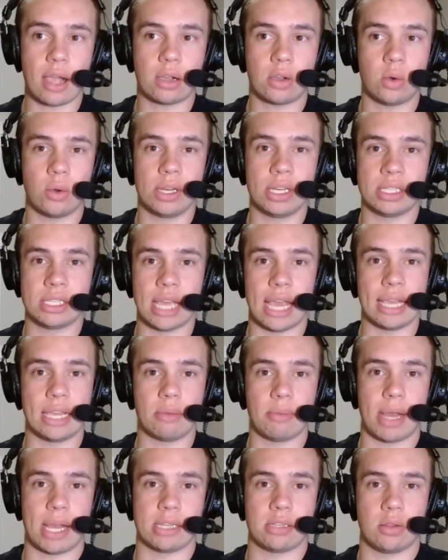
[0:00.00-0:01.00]
not going to
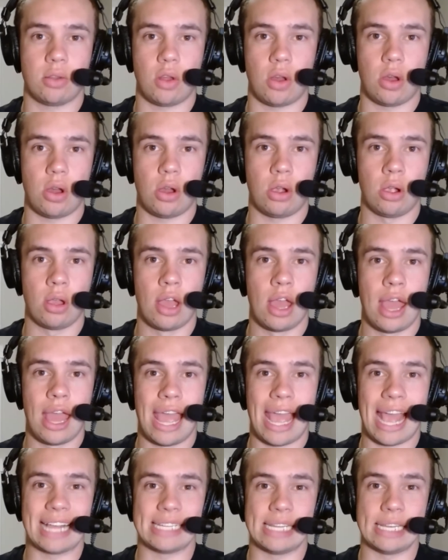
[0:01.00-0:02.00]
take him as long
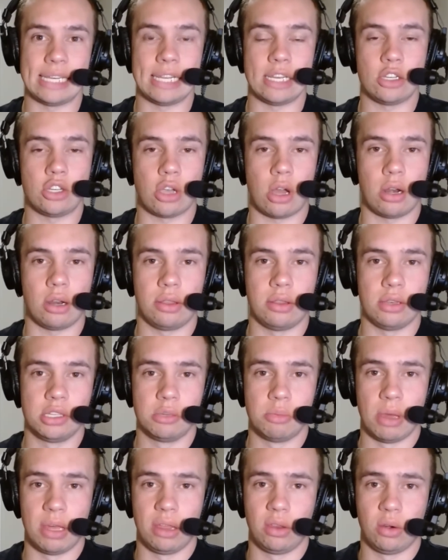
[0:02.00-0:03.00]
as it did
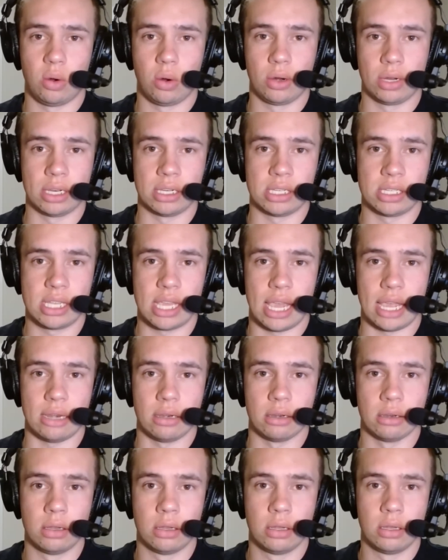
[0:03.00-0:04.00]
Jonathan Smith at Oregon
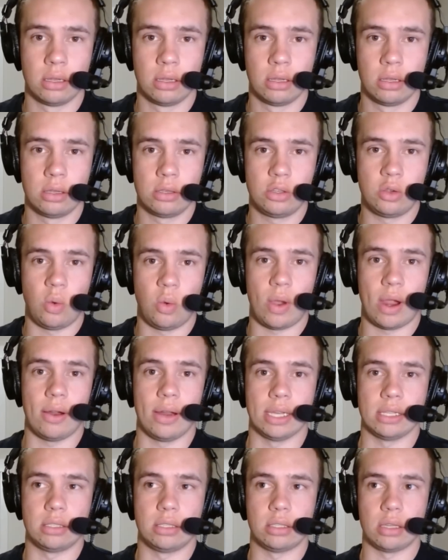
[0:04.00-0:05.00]
State, to
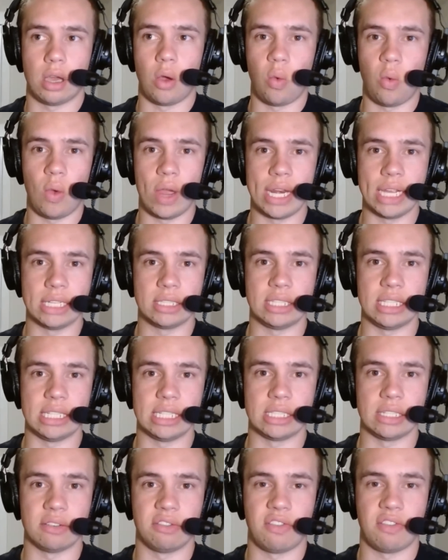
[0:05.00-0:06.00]
where it's a winning
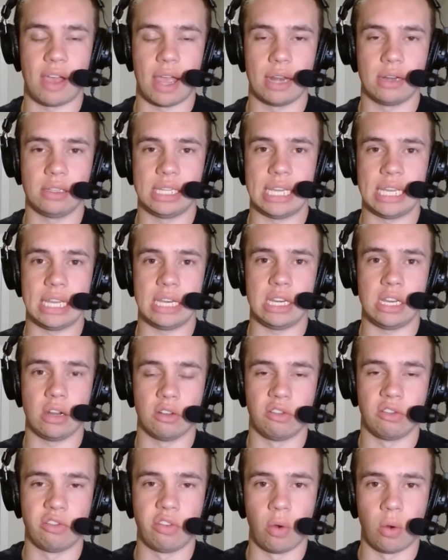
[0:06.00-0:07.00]
season finally in
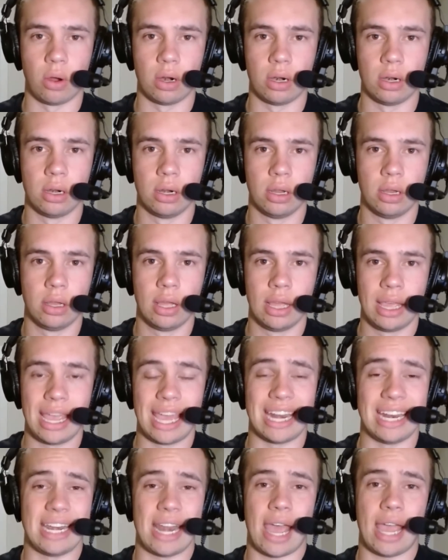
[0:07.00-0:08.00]
year 4
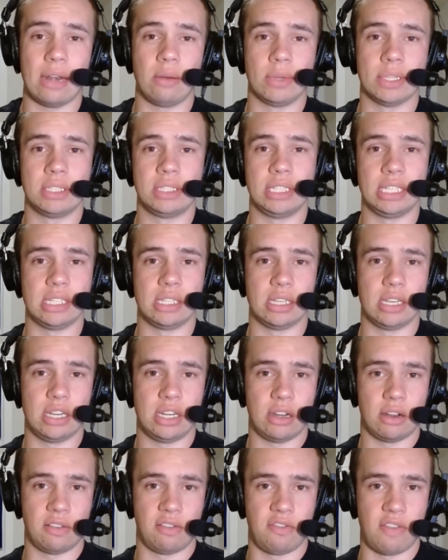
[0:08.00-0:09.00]
and a 9-win season
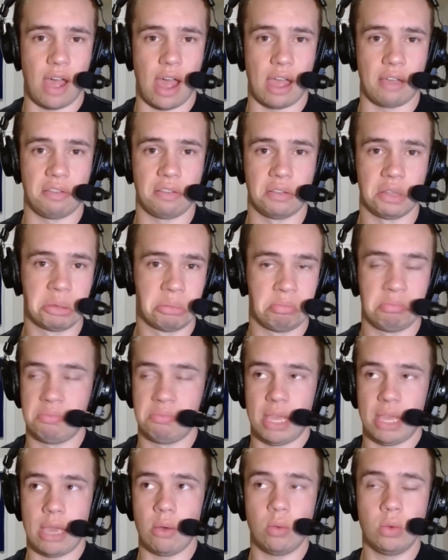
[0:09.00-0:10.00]
in year 5.
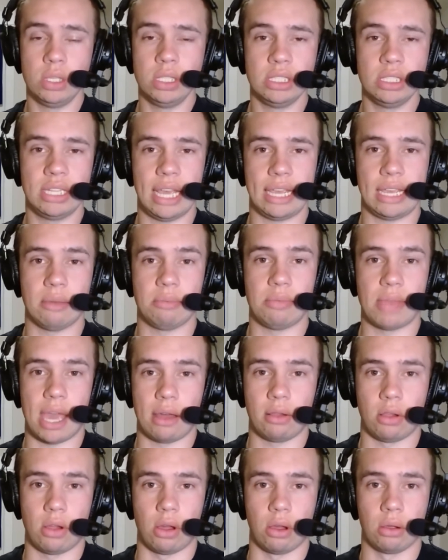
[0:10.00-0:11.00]
It wouldn't take him
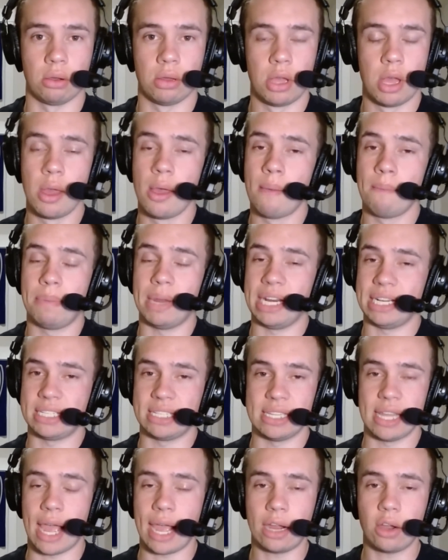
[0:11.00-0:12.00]
that long, but
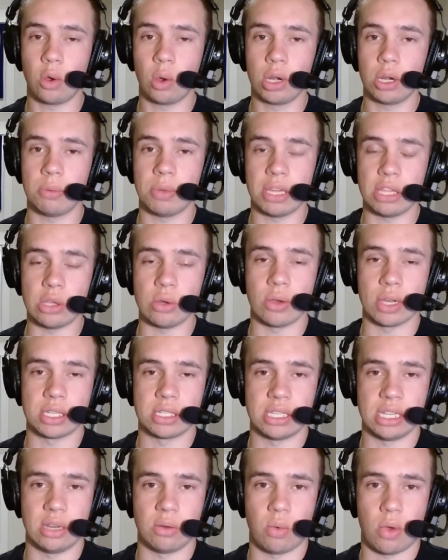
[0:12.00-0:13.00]
it's not going to be a
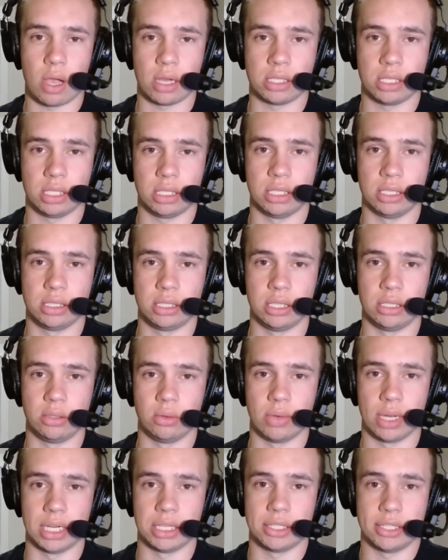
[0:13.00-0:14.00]
USC and Washington
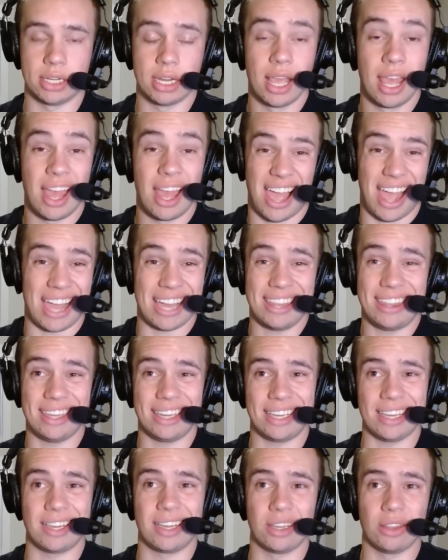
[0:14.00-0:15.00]
situation. I
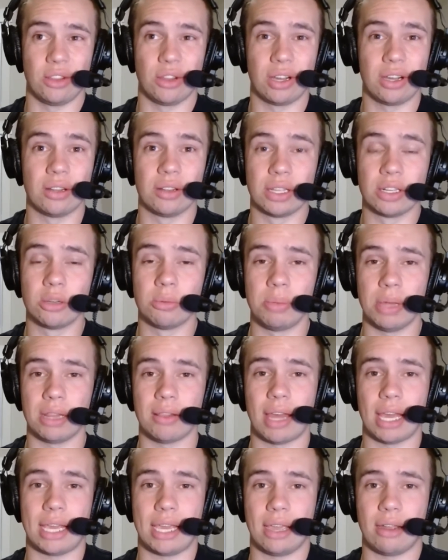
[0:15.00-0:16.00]
think it could look a little
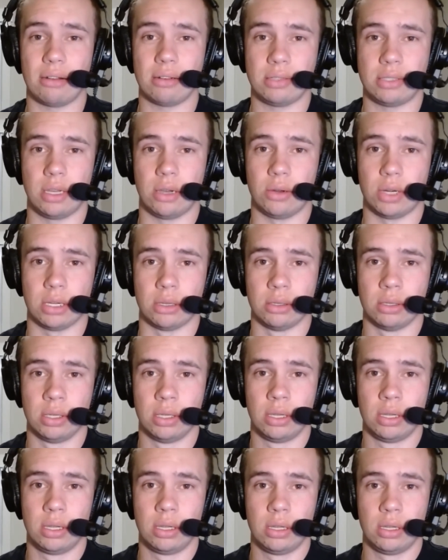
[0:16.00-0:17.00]
bit like Arizona,
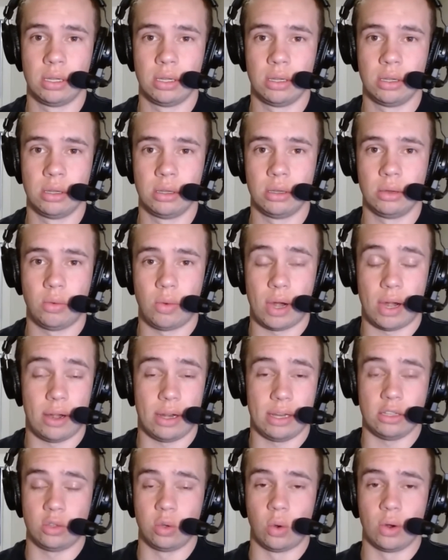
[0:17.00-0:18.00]

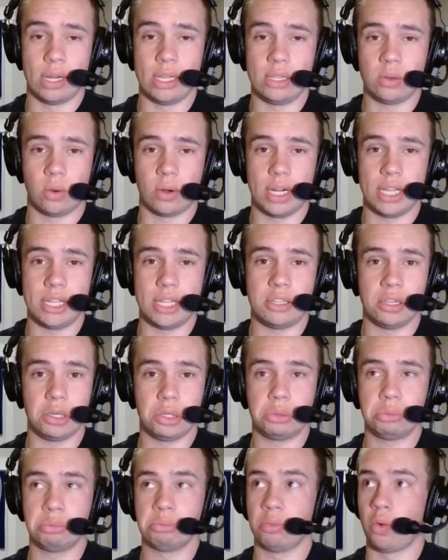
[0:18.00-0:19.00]
where in
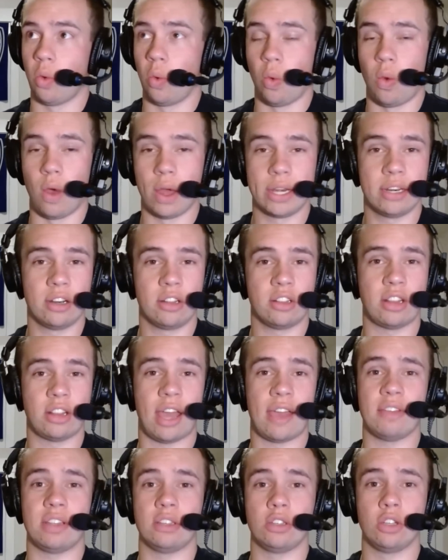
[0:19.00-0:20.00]
2022,
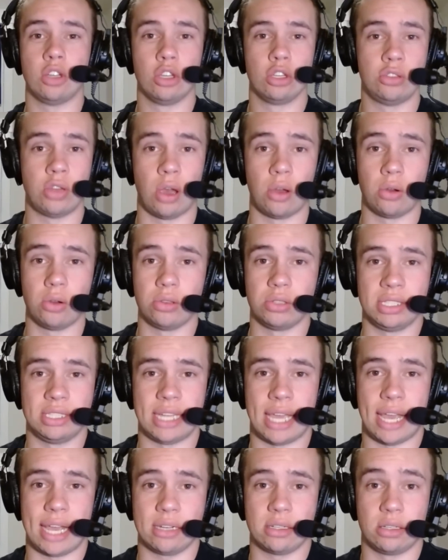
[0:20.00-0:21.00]
1-11, total
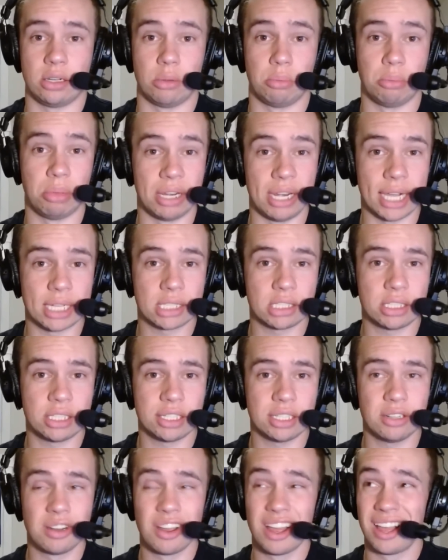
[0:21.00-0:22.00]
disaster. But next
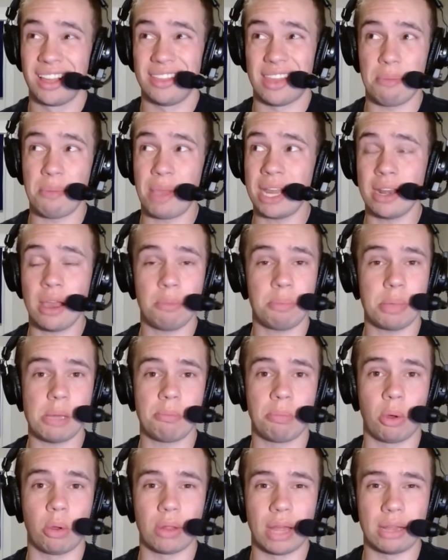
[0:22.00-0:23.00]
year, they might not
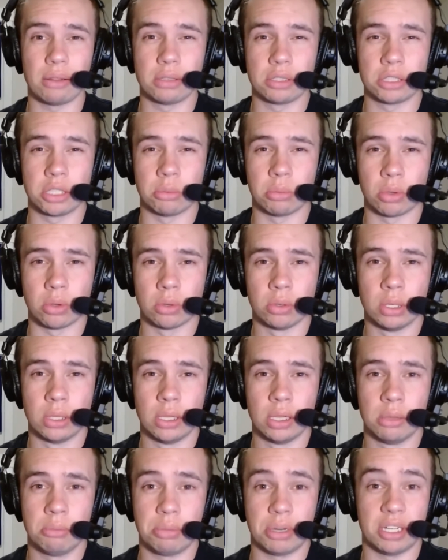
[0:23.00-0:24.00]
be bowl eligible,
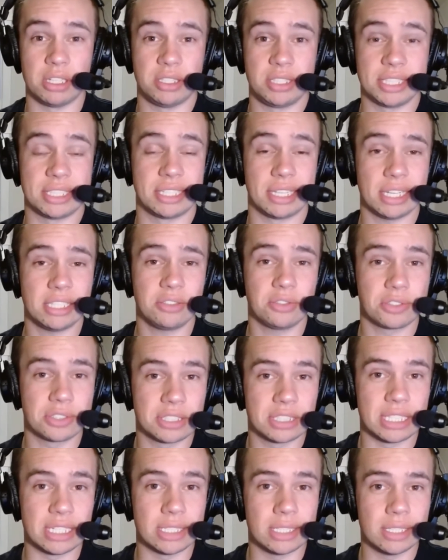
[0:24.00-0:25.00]
but a successful
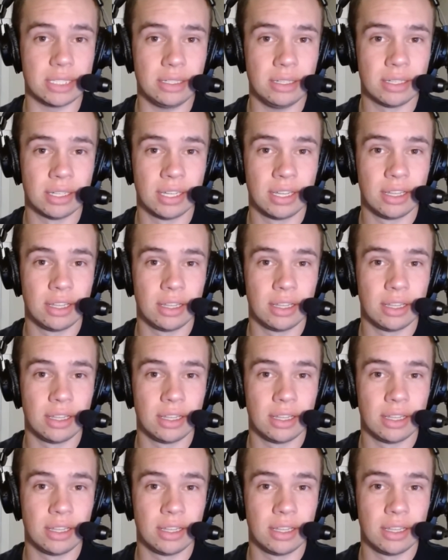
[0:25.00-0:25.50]
season